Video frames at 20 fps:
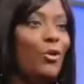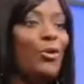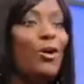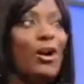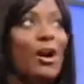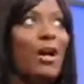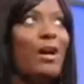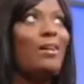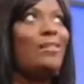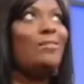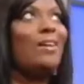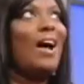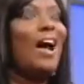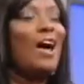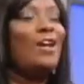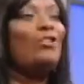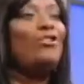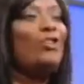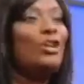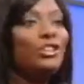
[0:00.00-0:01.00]
or
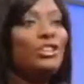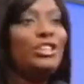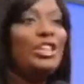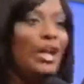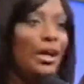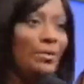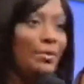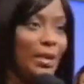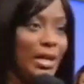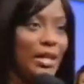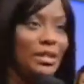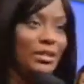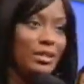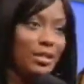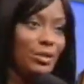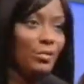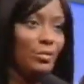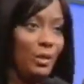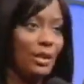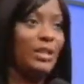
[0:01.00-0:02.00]
how long should I wait
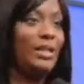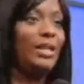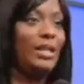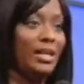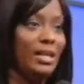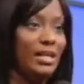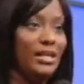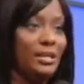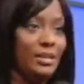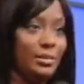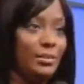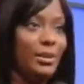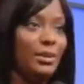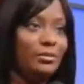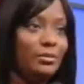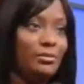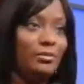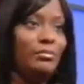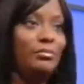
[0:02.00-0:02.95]
till we get intimate?